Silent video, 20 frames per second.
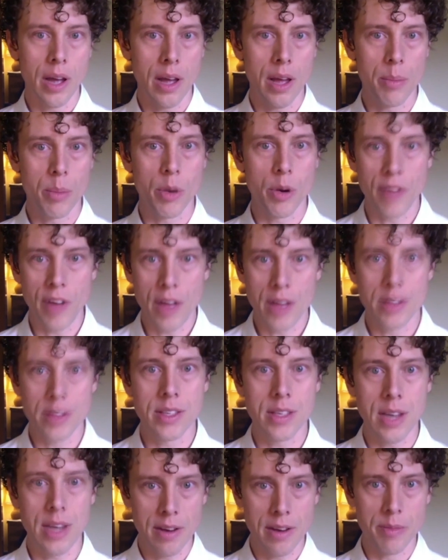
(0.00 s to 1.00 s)
a
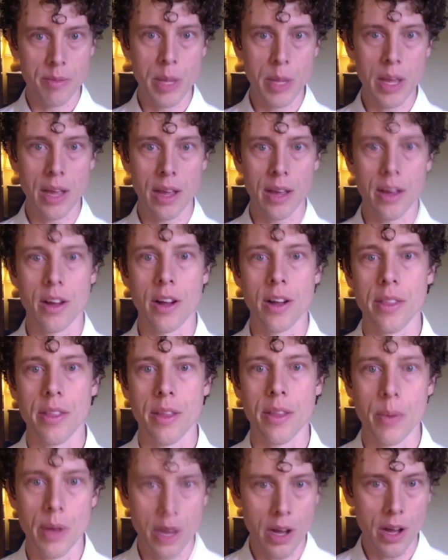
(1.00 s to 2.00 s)
profound state of being
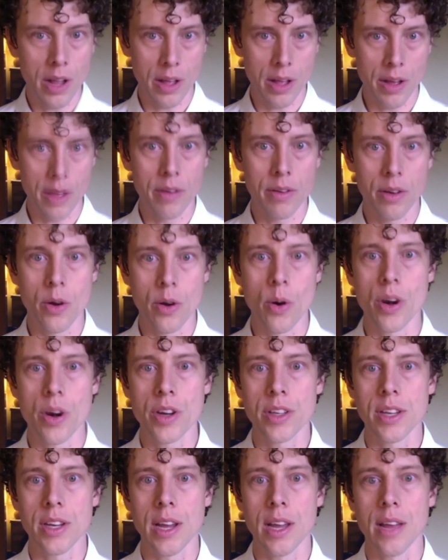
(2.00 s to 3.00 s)
that we call a
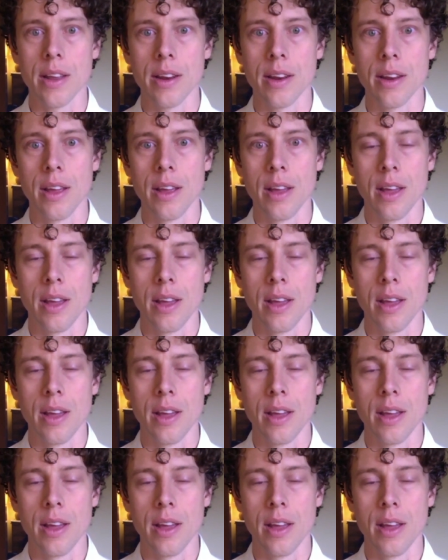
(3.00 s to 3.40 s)
core state